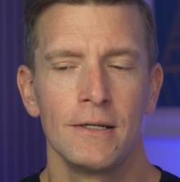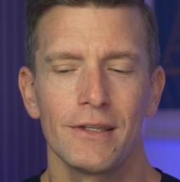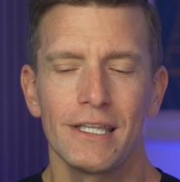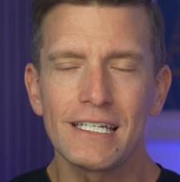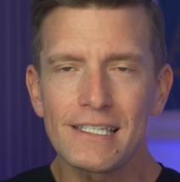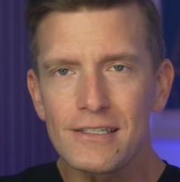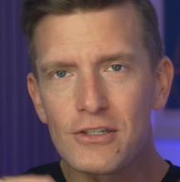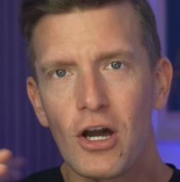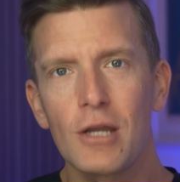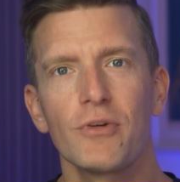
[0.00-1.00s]
This
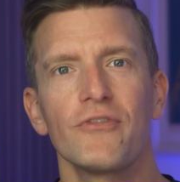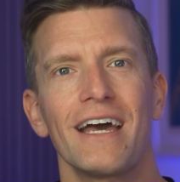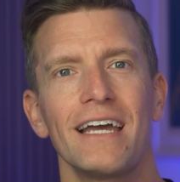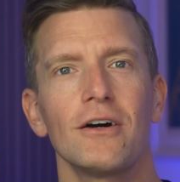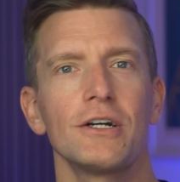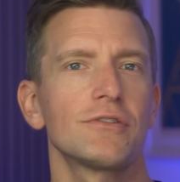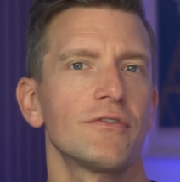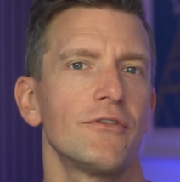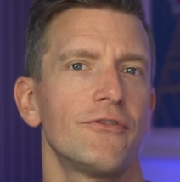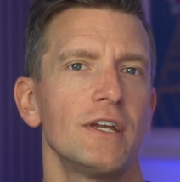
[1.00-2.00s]
type of AI
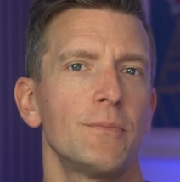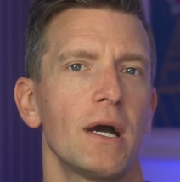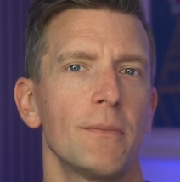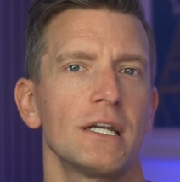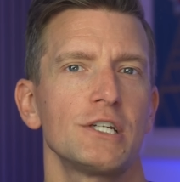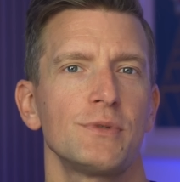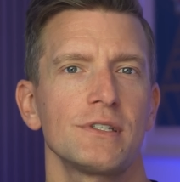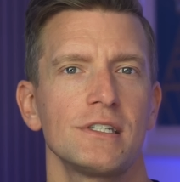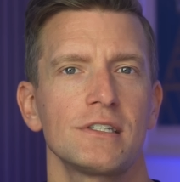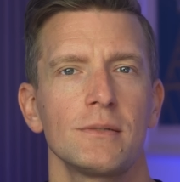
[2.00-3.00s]
driven feedback management
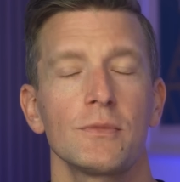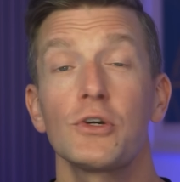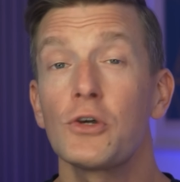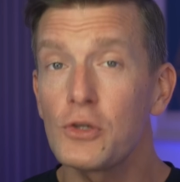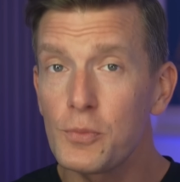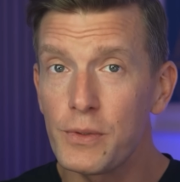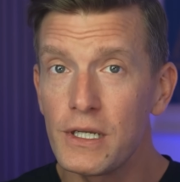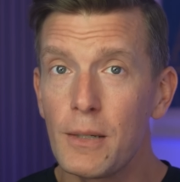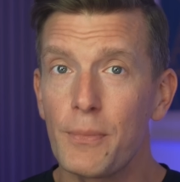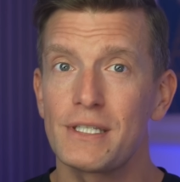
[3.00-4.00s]
system could
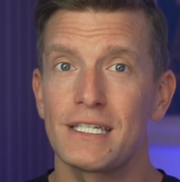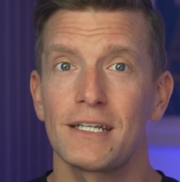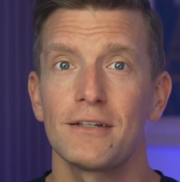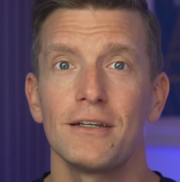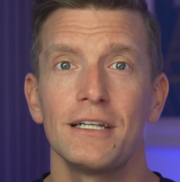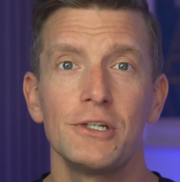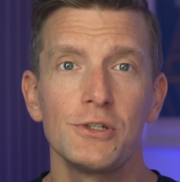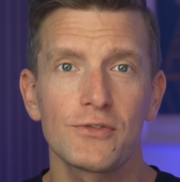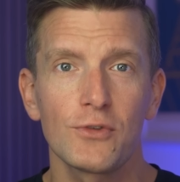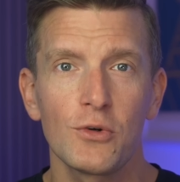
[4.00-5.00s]
be particularly
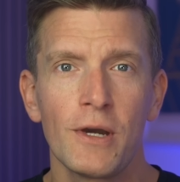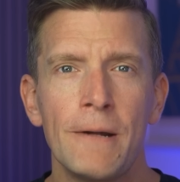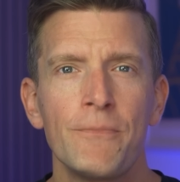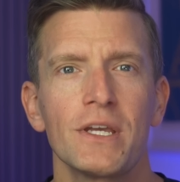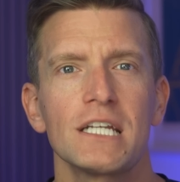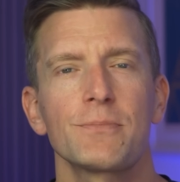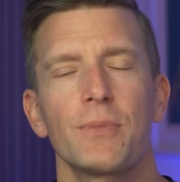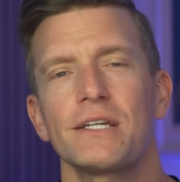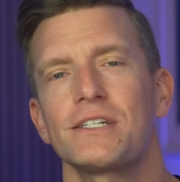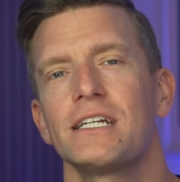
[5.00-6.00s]
useful,
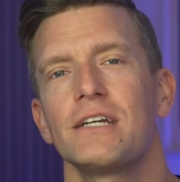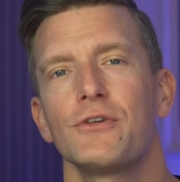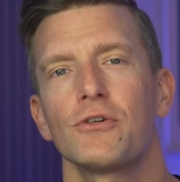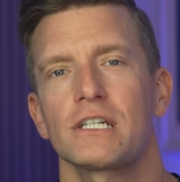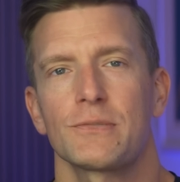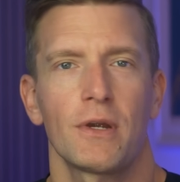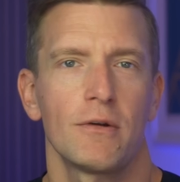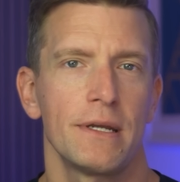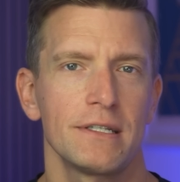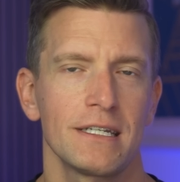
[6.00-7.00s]
especially if you're
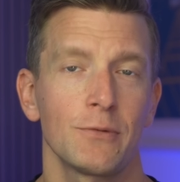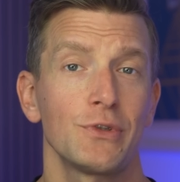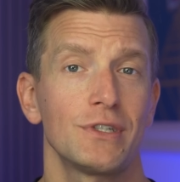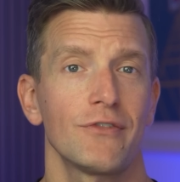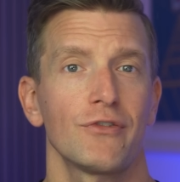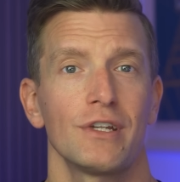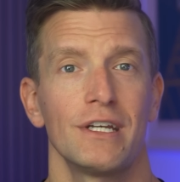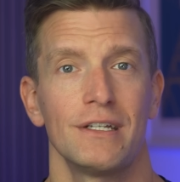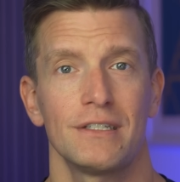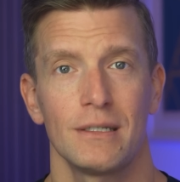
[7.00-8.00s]
experimenting with different
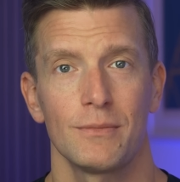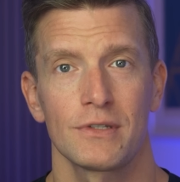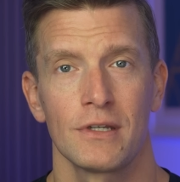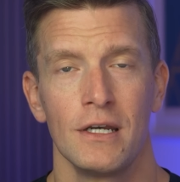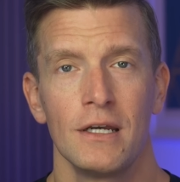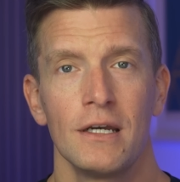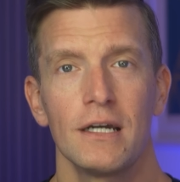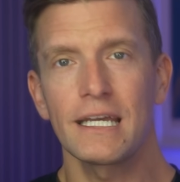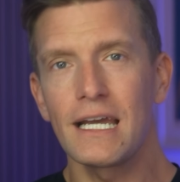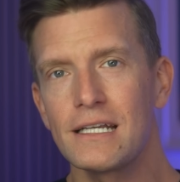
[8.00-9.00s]
ear tips.
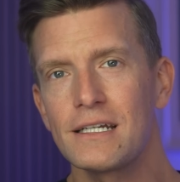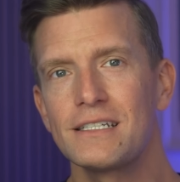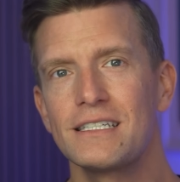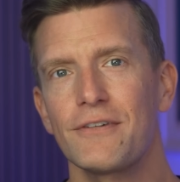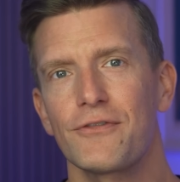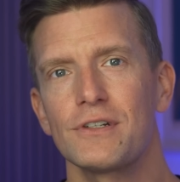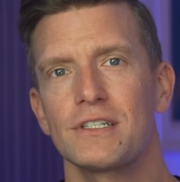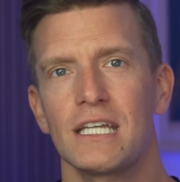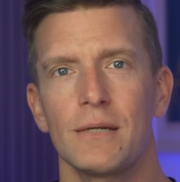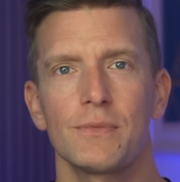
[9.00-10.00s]
Again, different
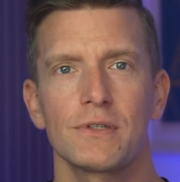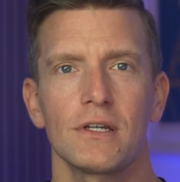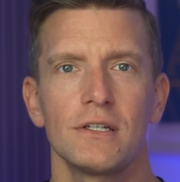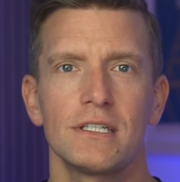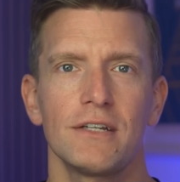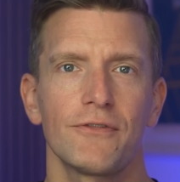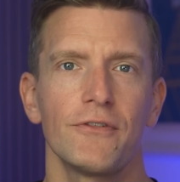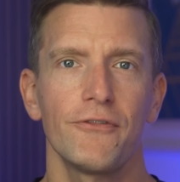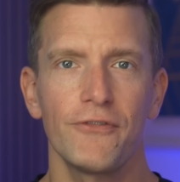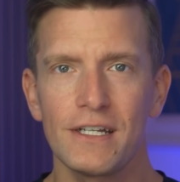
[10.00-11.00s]
tips and
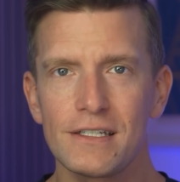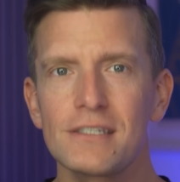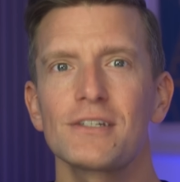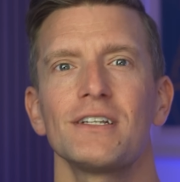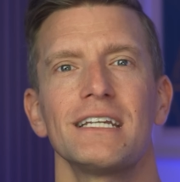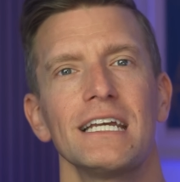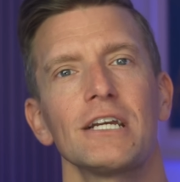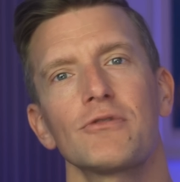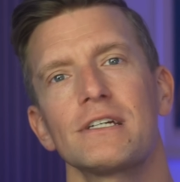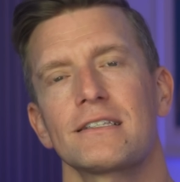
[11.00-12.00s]
different fits can
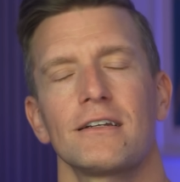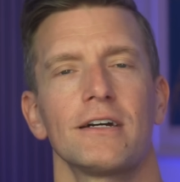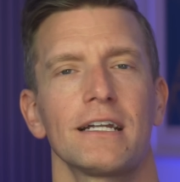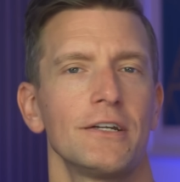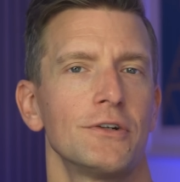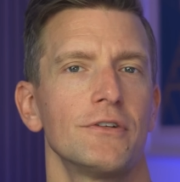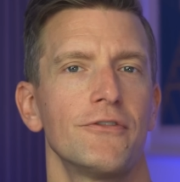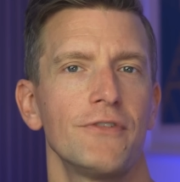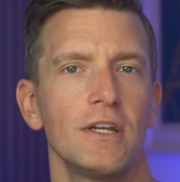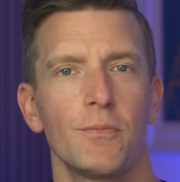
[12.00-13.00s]
increase the likelihood of
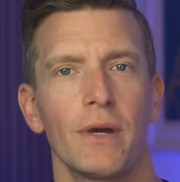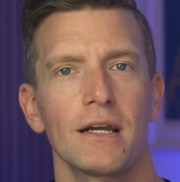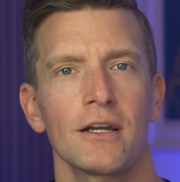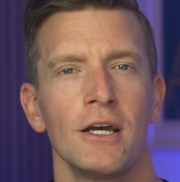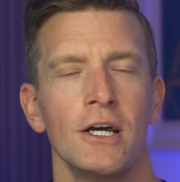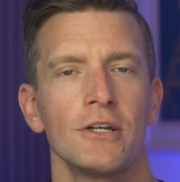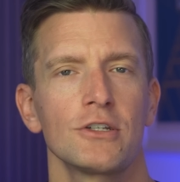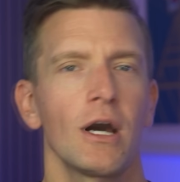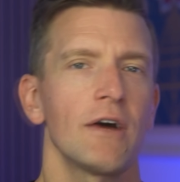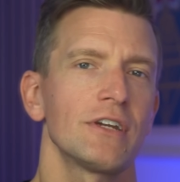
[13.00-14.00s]
feedback,
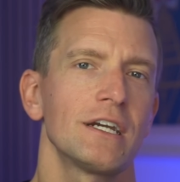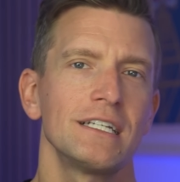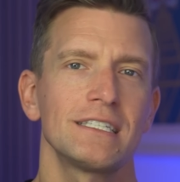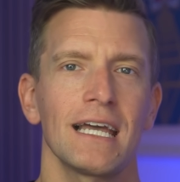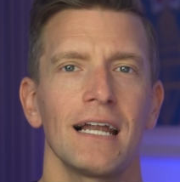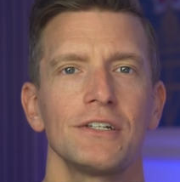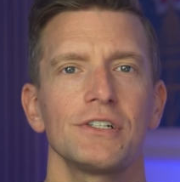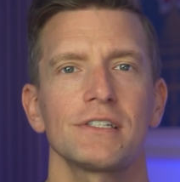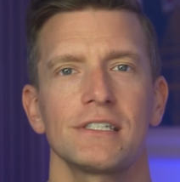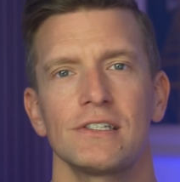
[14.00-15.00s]
so having an
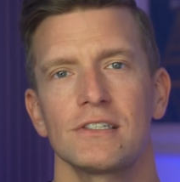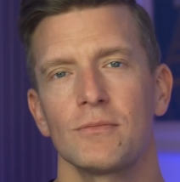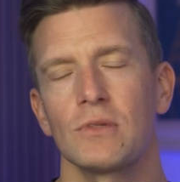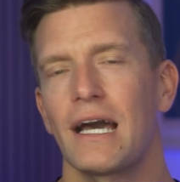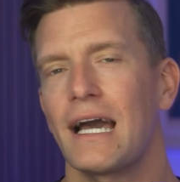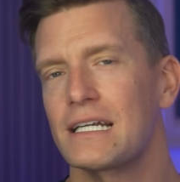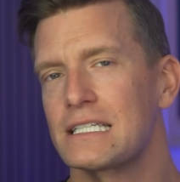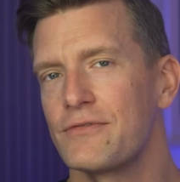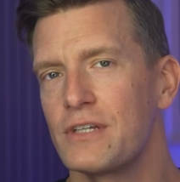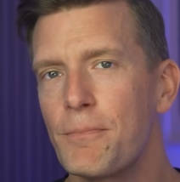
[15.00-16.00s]
intelligent system that
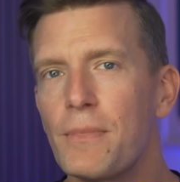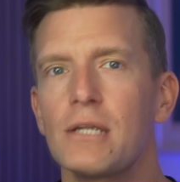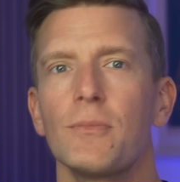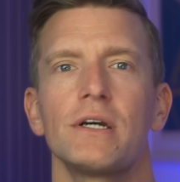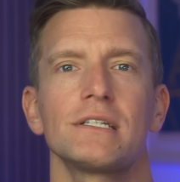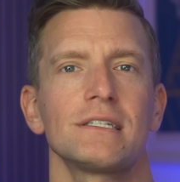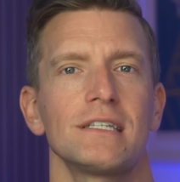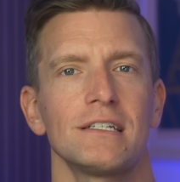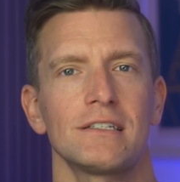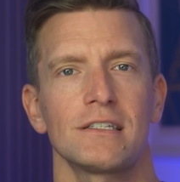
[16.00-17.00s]
actively minimizes
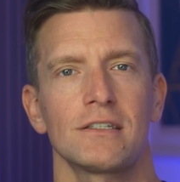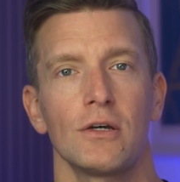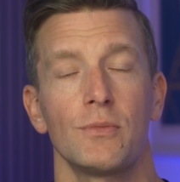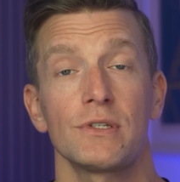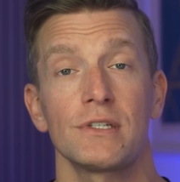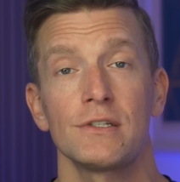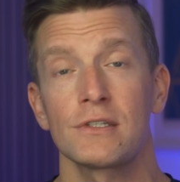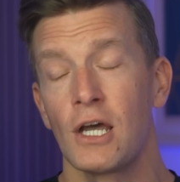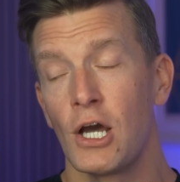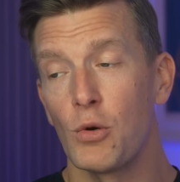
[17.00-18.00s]
these disturbances
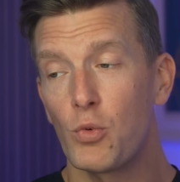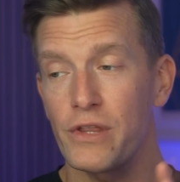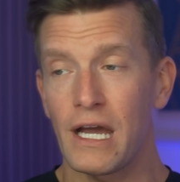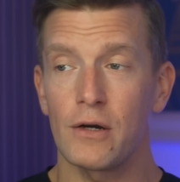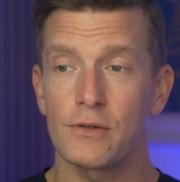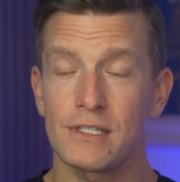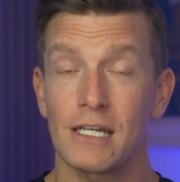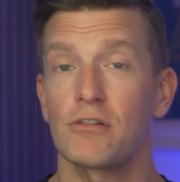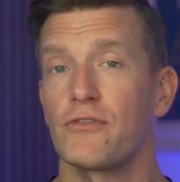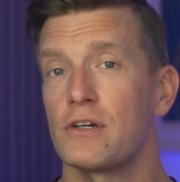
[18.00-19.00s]
without
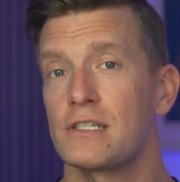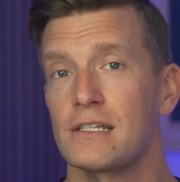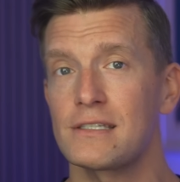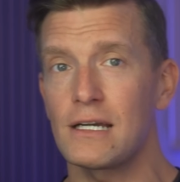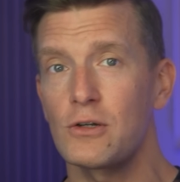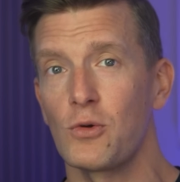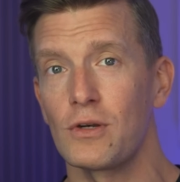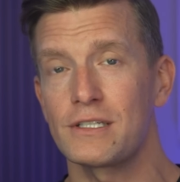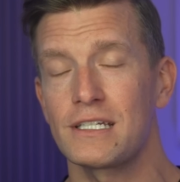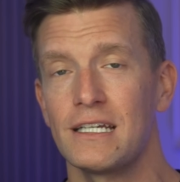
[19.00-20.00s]
sacrificing sound
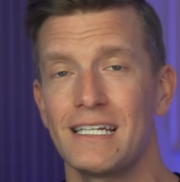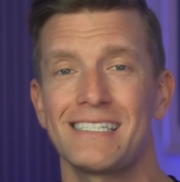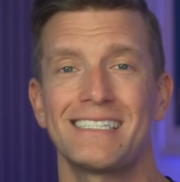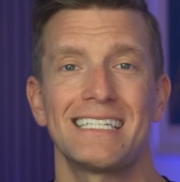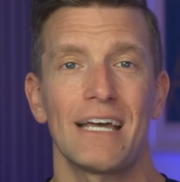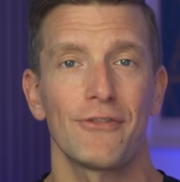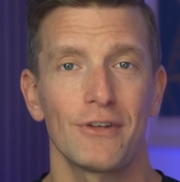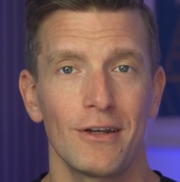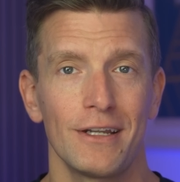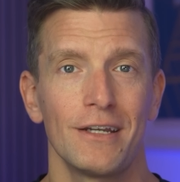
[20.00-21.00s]
quality is
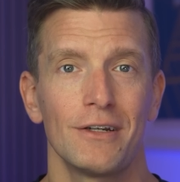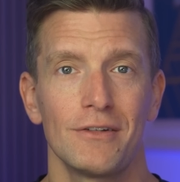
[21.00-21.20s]
definitely an